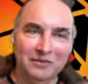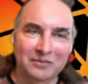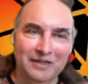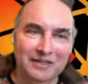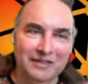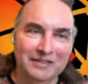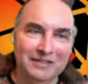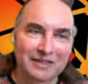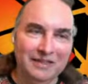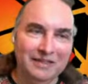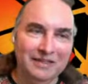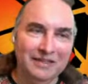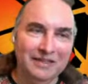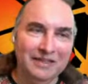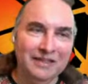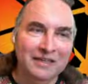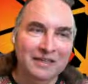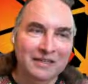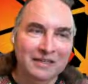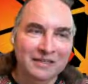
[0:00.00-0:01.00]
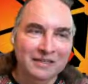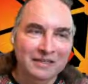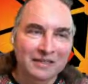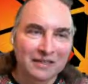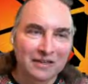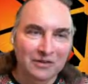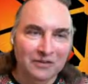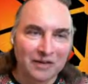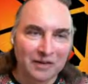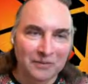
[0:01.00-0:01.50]
when I said that
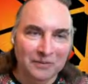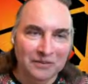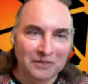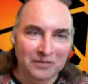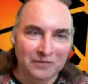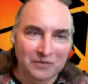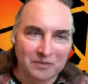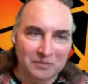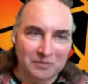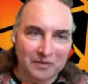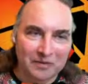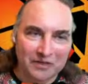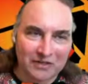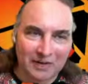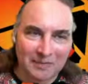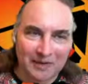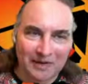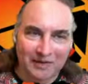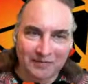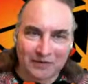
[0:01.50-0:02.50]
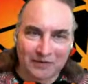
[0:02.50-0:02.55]
network service mesh came out of a